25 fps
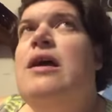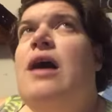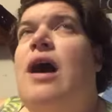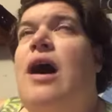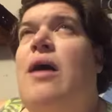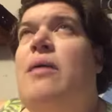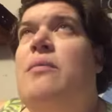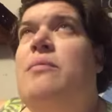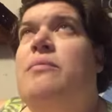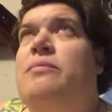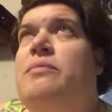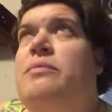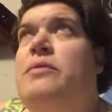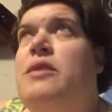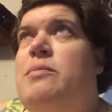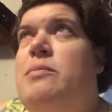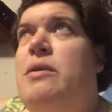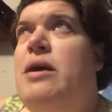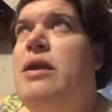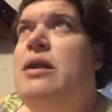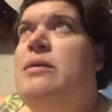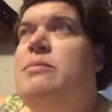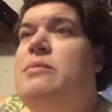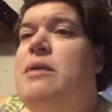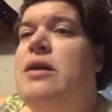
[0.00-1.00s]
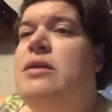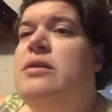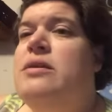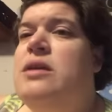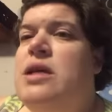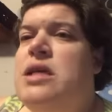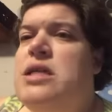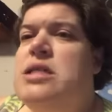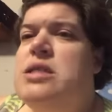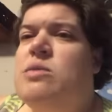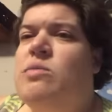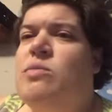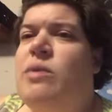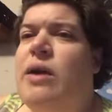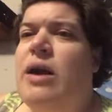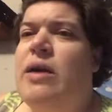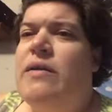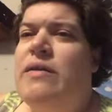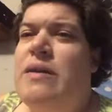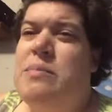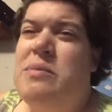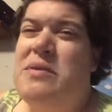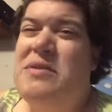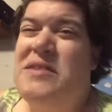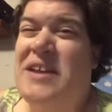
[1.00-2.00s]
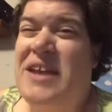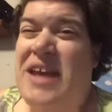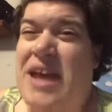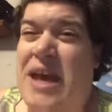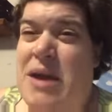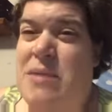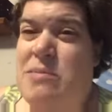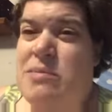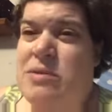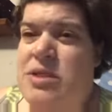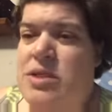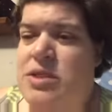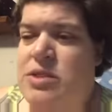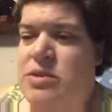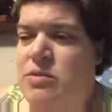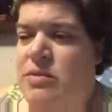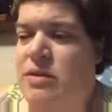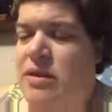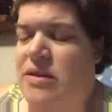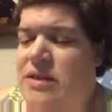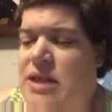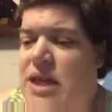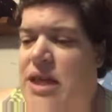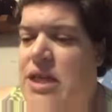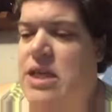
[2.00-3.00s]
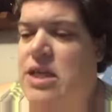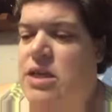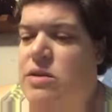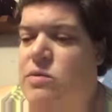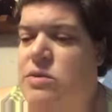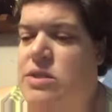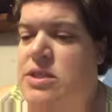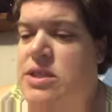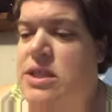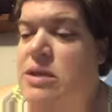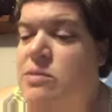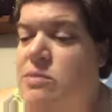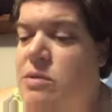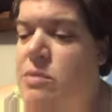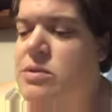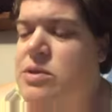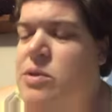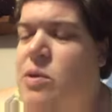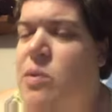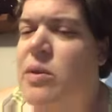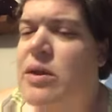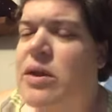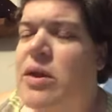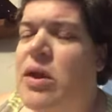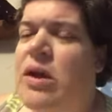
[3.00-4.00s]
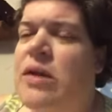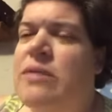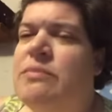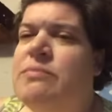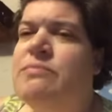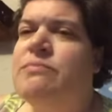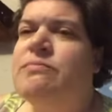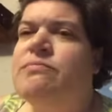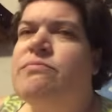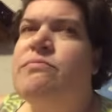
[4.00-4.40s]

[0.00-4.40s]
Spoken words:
The belly button is where they put the camera so that they could see what was going on.